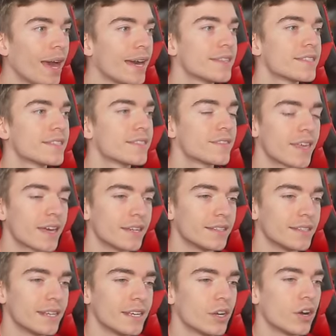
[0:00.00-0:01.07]
pets that are
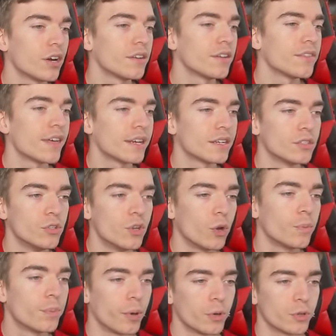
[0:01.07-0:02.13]
neon that are
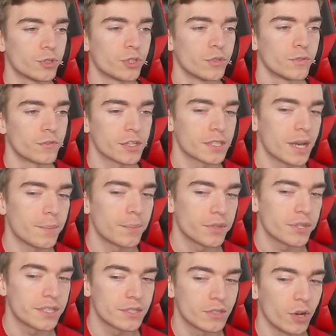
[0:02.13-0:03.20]
no potion. For example,
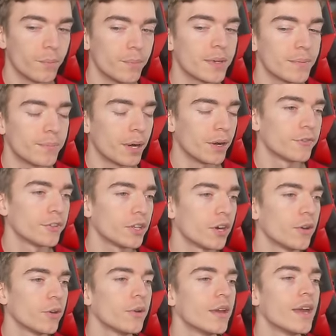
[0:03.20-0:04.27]
this zombie
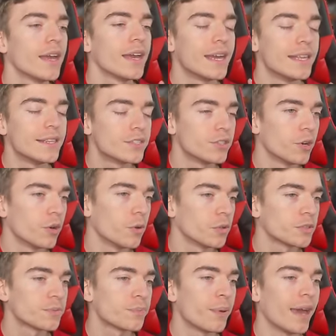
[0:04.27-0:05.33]
buffalo, it's an
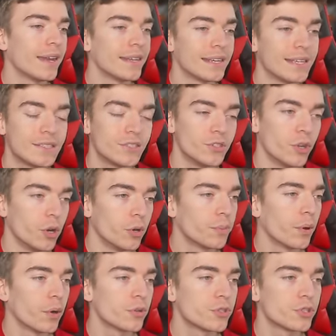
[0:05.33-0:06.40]
old pet, it's no
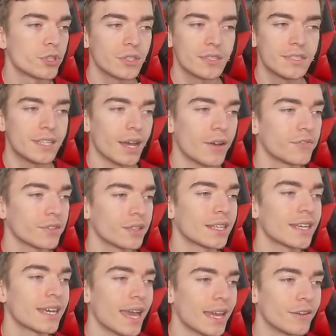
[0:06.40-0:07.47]
potion,
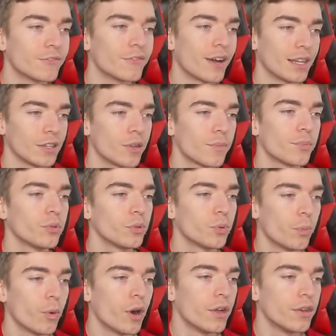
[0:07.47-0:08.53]
definitely a
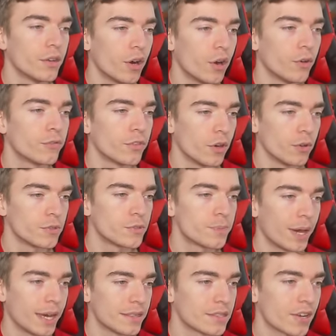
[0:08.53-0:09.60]
valuable one of those
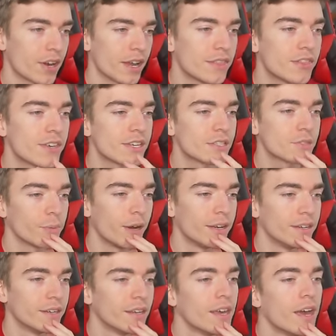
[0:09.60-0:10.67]
pets. All right, this
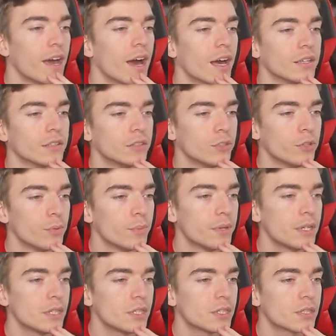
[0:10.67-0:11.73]
one, a
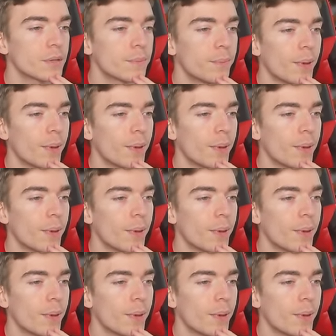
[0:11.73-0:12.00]
luminous